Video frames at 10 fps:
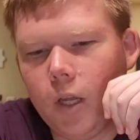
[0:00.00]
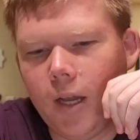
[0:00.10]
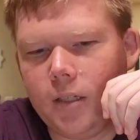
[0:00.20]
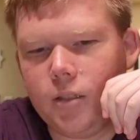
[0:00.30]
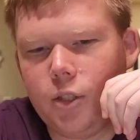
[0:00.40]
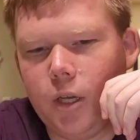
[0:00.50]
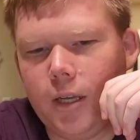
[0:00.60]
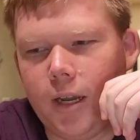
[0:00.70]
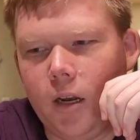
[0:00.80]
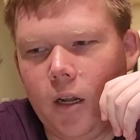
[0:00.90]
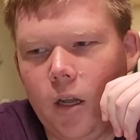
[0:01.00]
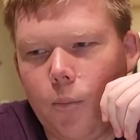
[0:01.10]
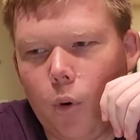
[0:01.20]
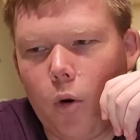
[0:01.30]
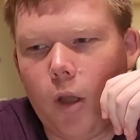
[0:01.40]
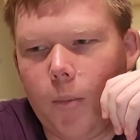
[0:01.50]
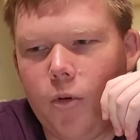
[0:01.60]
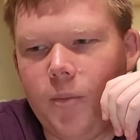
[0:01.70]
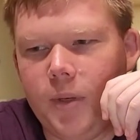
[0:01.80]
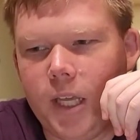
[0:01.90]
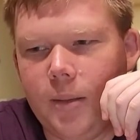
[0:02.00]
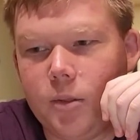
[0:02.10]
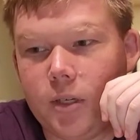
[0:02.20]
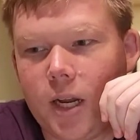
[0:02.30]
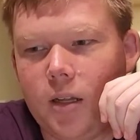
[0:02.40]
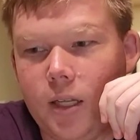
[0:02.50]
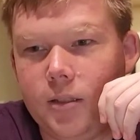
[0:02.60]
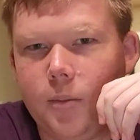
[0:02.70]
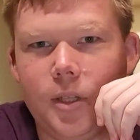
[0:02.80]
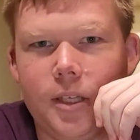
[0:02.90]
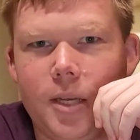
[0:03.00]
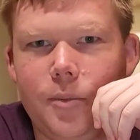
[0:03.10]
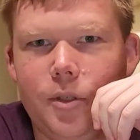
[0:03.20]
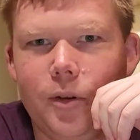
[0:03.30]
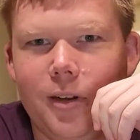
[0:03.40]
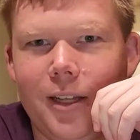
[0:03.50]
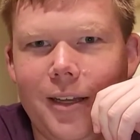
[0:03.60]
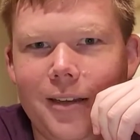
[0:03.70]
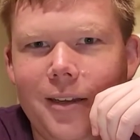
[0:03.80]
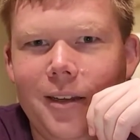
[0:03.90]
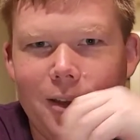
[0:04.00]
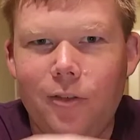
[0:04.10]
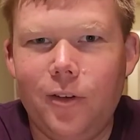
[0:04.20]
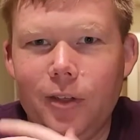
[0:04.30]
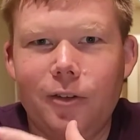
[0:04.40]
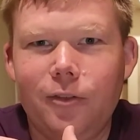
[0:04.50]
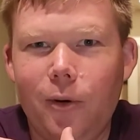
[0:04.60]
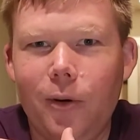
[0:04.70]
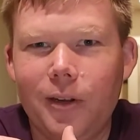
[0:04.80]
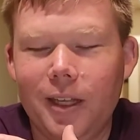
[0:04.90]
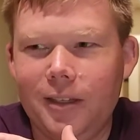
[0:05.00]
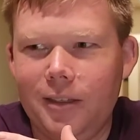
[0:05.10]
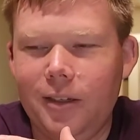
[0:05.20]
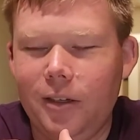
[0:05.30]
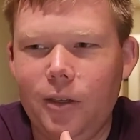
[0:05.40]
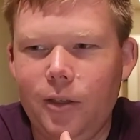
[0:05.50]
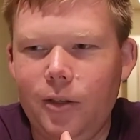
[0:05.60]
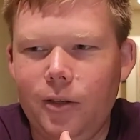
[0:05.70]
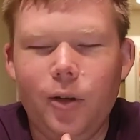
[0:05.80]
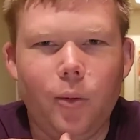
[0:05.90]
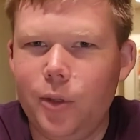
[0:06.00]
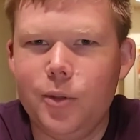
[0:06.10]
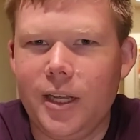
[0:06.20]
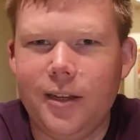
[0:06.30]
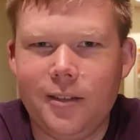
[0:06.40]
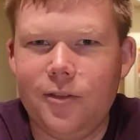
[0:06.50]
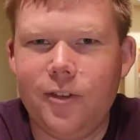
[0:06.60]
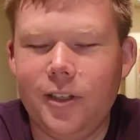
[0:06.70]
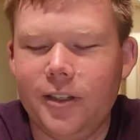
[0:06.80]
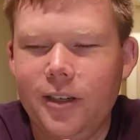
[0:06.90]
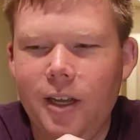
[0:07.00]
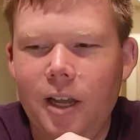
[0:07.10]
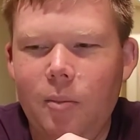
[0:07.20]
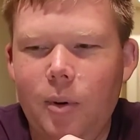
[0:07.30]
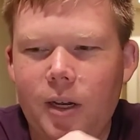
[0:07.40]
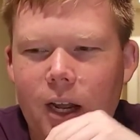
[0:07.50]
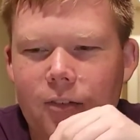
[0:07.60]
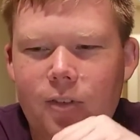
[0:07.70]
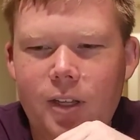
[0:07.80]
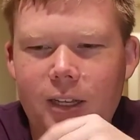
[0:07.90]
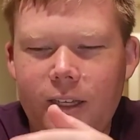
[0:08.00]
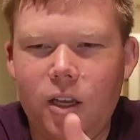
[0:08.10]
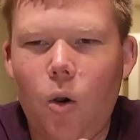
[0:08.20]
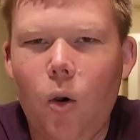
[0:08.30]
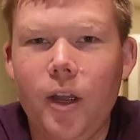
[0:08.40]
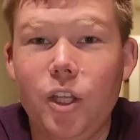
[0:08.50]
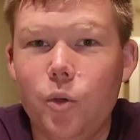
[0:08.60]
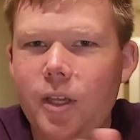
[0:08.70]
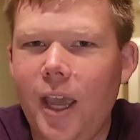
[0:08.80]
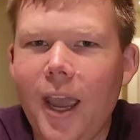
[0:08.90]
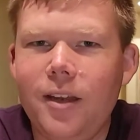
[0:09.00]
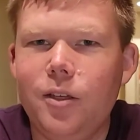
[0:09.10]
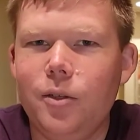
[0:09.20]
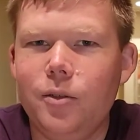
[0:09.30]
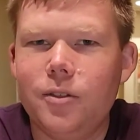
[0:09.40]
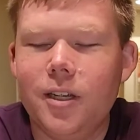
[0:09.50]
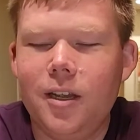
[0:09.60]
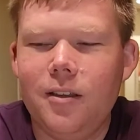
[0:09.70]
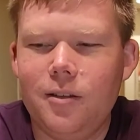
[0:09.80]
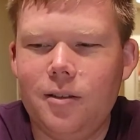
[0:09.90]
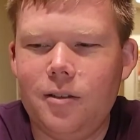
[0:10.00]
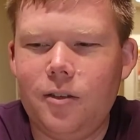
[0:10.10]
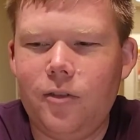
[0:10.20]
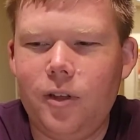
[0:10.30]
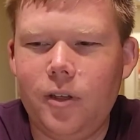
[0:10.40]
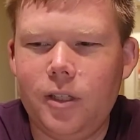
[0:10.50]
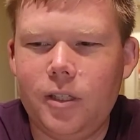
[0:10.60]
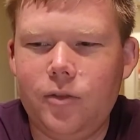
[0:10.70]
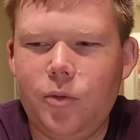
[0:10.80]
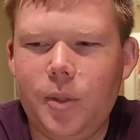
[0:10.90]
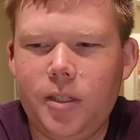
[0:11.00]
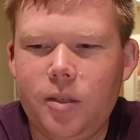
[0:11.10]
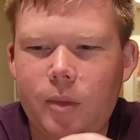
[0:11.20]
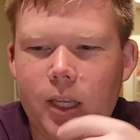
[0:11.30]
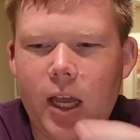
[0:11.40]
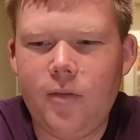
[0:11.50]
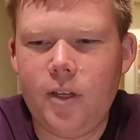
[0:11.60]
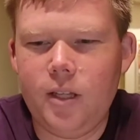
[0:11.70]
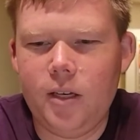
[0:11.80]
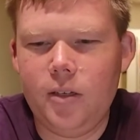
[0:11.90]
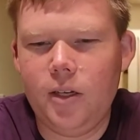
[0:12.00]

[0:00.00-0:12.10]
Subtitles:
Yeah, because again, program movement games are kind of like some of the games you are like the filler for. Like you don't use that as a filler, but I feel like in Koi you can use this as a filler because if you play something heavy, then